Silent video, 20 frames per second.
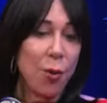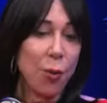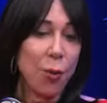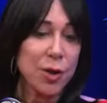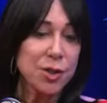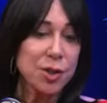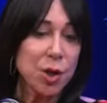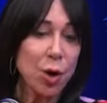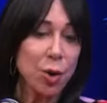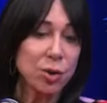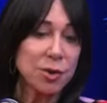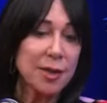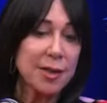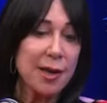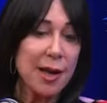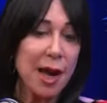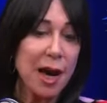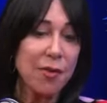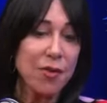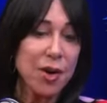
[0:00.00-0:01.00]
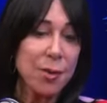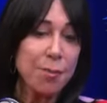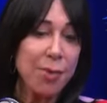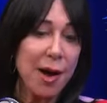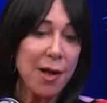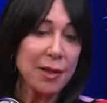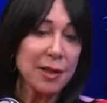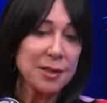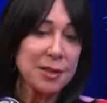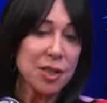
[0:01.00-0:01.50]
was holding every
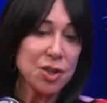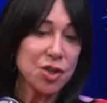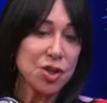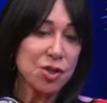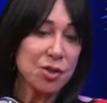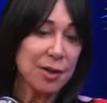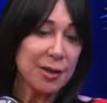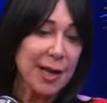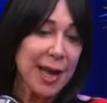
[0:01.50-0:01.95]
politician